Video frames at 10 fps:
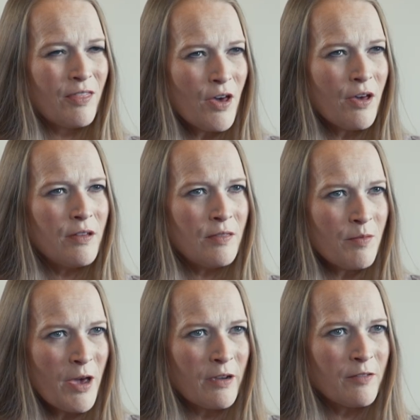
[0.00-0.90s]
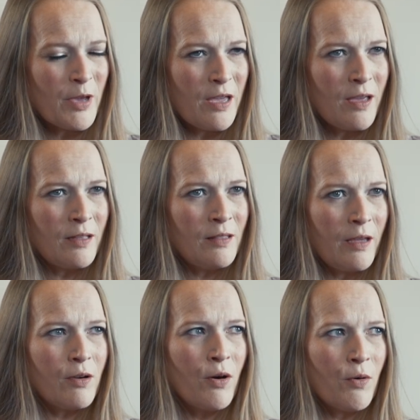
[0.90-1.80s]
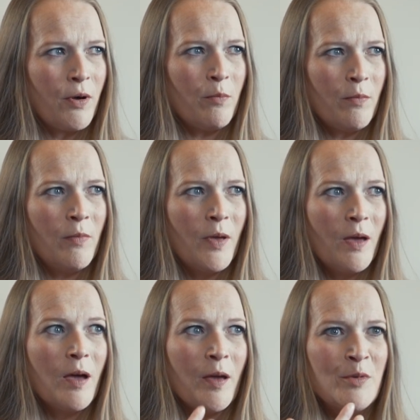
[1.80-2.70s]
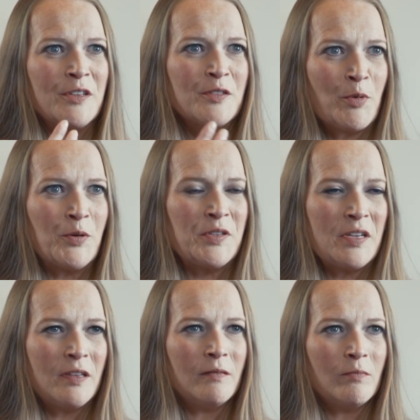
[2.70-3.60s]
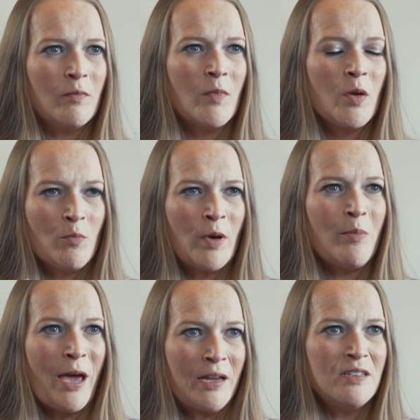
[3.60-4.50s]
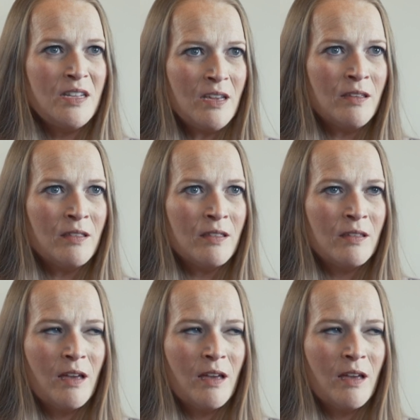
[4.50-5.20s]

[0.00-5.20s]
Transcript: thought in the back of my head, like, oh, I'm exposing my bad teeth.